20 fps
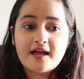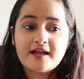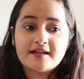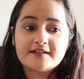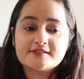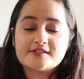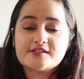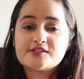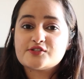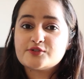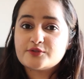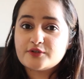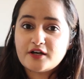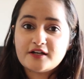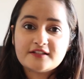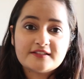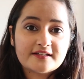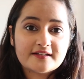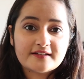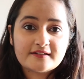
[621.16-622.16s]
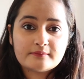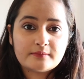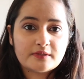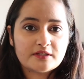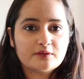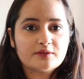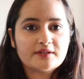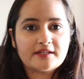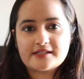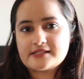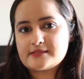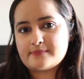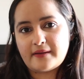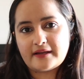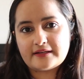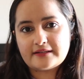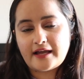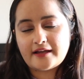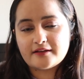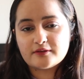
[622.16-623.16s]
just do your thing, but don't expect.
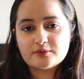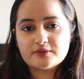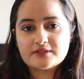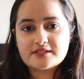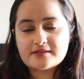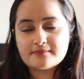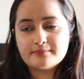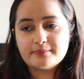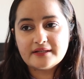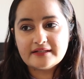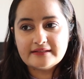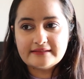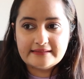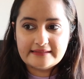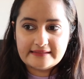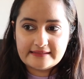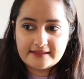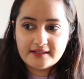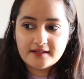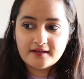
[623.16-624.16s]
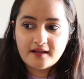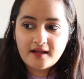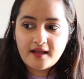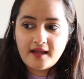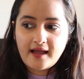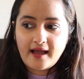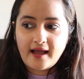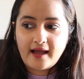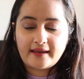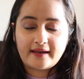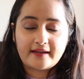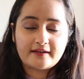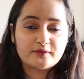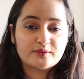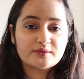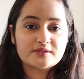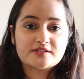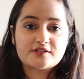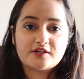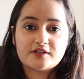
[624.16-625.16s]
I know it's a big deal, and I know
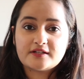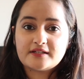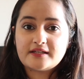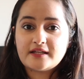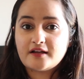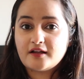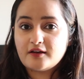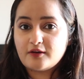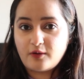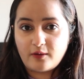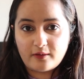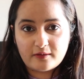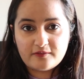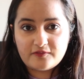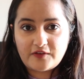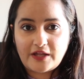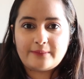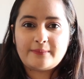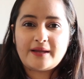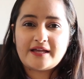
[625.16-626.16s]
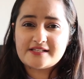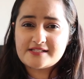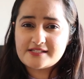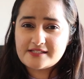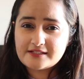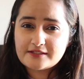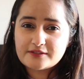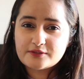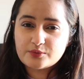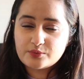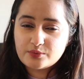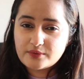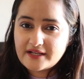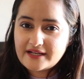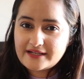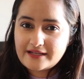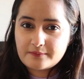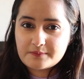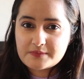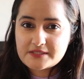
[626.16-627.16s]
it's gonna take a lot of time. I still do get
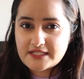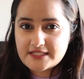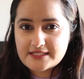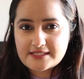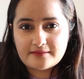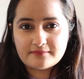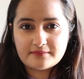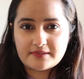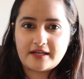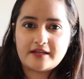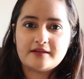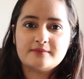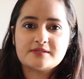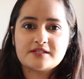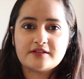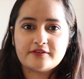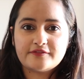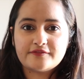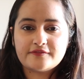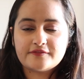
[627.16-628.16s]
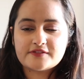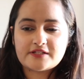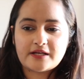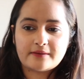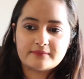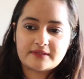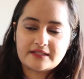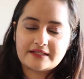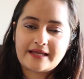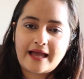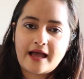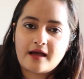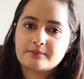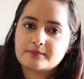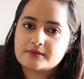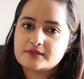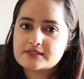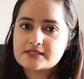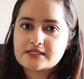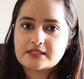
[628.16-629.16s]
upset sometimes if something
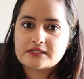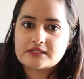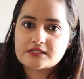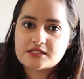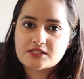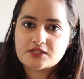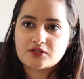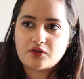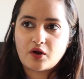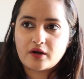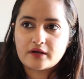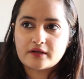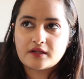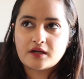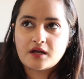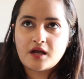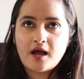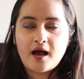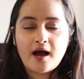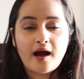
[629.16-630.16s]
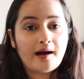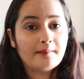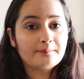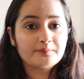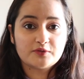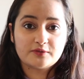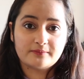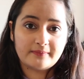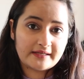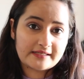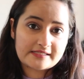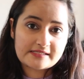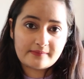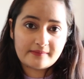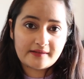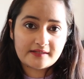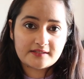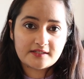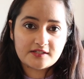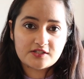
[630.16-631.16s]
happens and it's not up to my
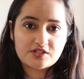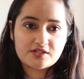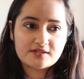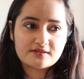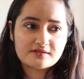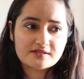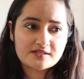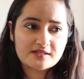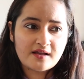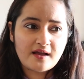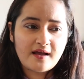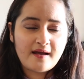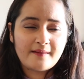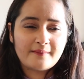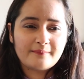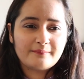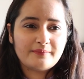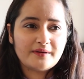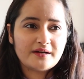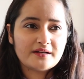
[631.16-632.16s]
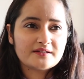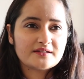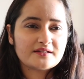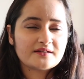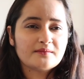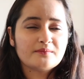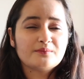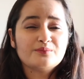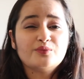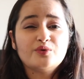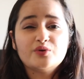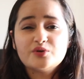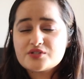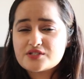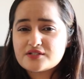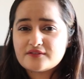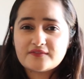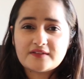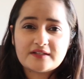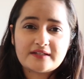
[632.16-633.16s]
expectations, but most
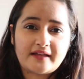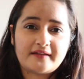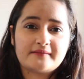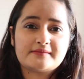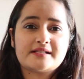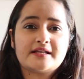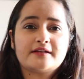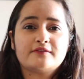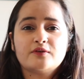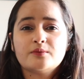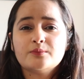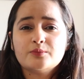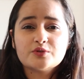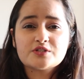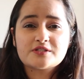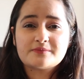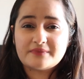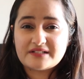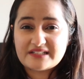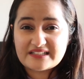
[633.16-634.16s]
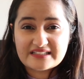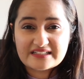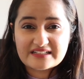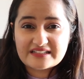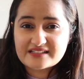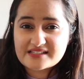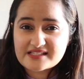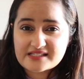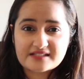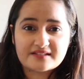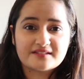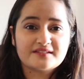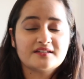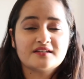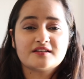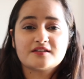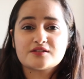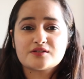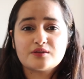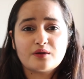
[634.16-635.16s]
of the times, like for most materialistic
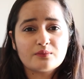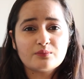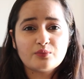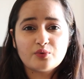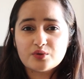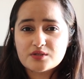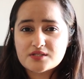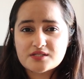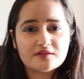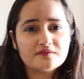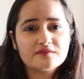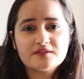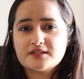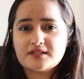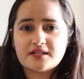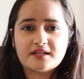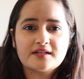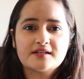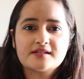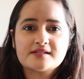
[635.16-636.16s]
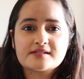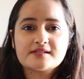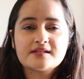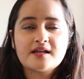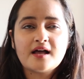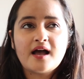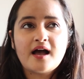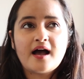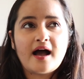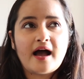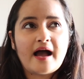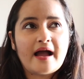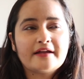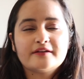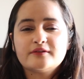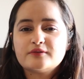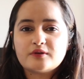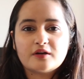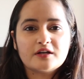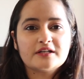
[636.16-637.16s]
things or most of the things, I
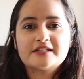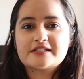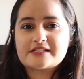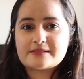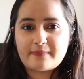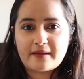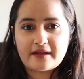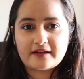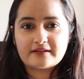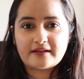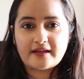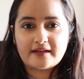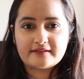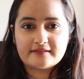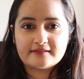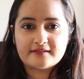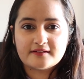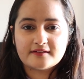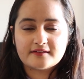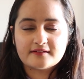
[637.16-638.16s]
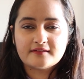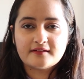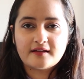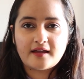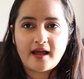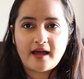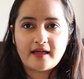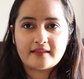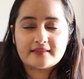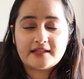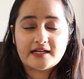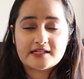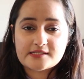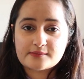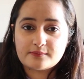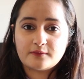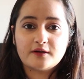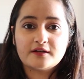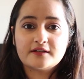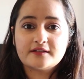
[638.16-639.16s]
do not expect anything, and that's
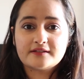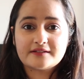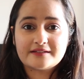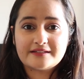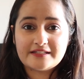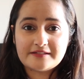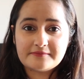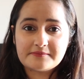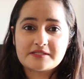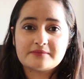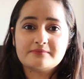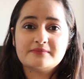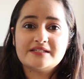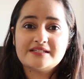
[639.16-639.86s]
what keeps me